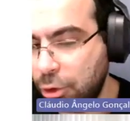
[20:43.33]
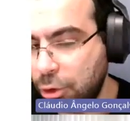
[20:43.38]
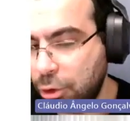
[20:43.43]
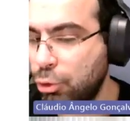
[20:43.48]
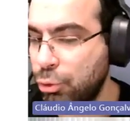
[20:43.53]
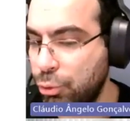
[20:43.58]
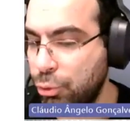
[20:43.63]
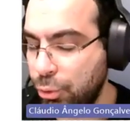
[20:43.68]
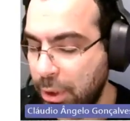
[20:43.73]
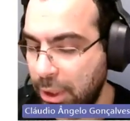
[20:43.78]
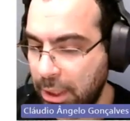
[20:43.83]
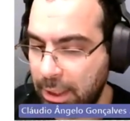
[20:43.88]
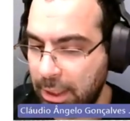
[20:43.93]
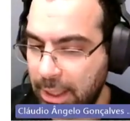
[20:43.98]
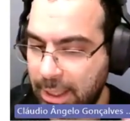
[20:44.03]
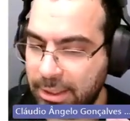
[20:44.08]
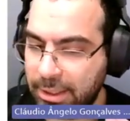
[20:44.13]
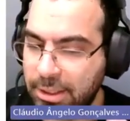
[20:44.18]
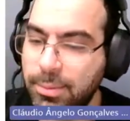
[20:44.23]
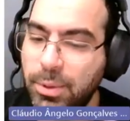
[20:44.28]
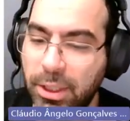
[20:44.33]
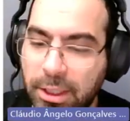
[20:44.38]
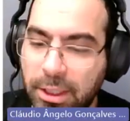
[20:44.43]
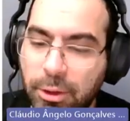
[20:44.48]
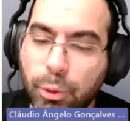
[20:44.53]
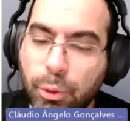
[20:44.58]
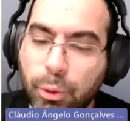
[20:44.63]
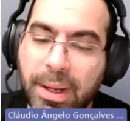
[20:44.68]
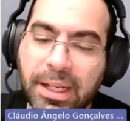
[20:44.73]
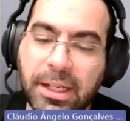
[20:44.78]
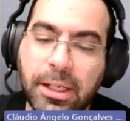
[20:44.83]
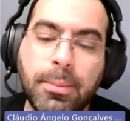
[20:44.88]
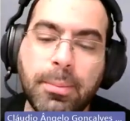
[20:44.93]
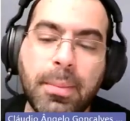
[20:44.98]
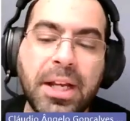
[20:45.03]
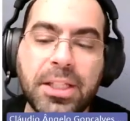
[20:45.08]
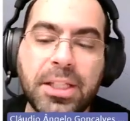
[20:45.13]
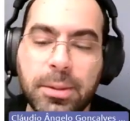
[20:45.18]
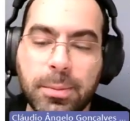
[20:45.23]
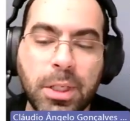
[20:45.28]
into into
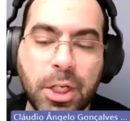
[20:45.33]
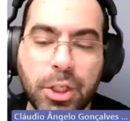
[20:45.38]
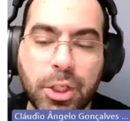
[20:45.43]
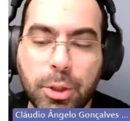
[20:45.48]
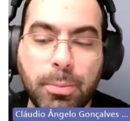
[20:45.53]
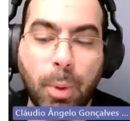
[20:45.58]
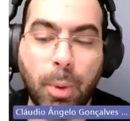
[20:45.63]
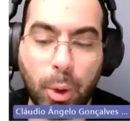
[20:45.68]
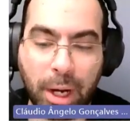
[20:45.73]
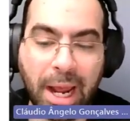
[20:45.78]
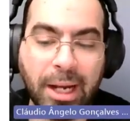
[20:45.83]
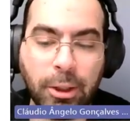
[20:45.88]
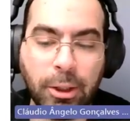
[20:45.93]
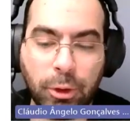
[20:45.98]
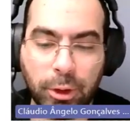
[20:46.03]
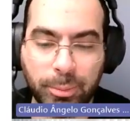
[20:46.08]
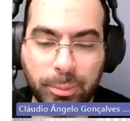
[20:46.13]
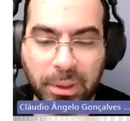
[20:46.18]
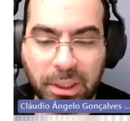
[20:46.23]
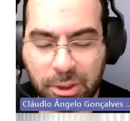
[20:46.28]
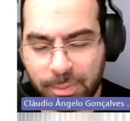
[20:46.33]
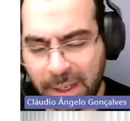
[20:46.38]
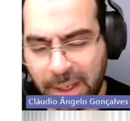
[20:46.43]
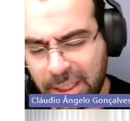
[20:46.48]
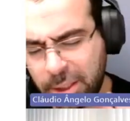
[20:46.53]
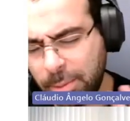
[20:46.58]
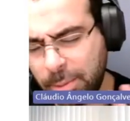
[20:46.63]
making my simulation more accurate, because